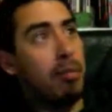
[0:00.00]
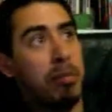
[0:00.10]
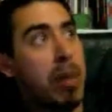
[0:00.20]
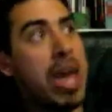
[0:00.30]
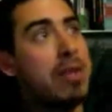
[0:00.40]

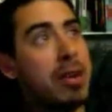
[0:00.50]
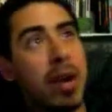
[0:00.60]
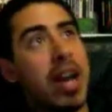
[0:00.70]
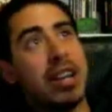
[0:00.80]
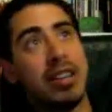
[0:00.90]
baby
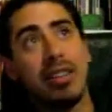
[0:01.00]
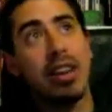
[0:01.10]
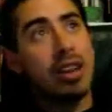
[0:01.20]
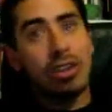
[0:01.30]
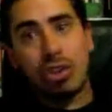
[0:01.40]
ratings
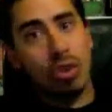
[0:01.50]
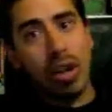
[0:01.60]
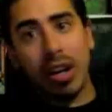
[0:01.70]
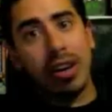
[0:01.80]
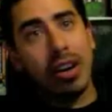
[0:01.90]
sort
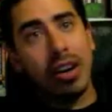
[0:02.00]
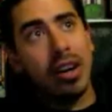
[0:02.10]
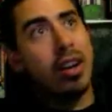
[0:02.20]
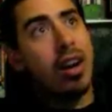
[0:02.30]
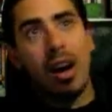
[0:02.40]
of
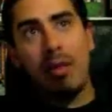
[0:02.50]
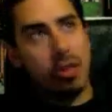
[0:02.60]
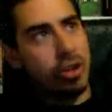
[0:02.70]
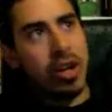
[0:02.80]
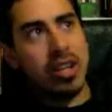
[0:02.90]
good a
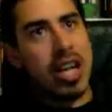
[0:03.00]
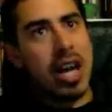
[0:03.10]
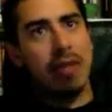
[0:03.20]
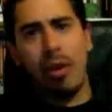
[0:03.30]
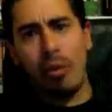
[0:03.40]
majority of
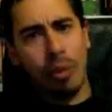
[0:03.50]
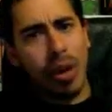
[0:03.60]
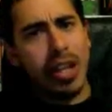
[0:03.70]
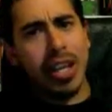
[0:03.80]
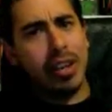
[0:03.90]
time
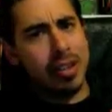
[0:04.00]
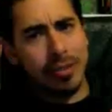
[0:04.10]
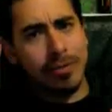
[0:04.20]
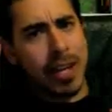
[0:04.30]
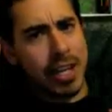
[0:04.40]
really kills a
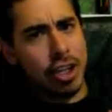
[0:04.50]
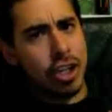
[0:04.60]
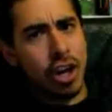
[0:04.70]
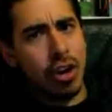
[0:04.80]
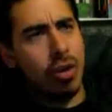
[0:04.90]
fucking
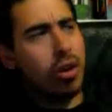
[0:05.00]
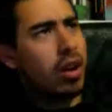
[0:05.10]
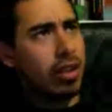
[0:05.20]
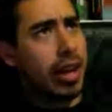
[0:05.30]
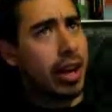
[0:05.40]
show.
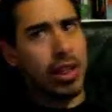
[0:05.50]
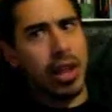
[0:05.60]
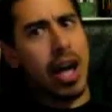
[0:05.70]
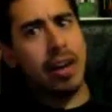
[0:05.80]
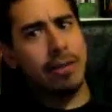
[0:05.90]
Like a
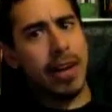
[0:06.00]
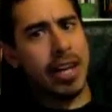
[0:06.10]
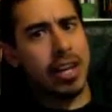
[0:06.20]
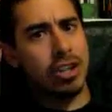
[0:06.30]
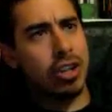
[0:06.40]
lot of
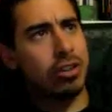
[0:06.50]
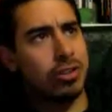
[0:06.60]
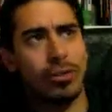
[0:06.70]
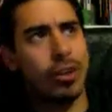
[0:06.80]
fucking shows. Full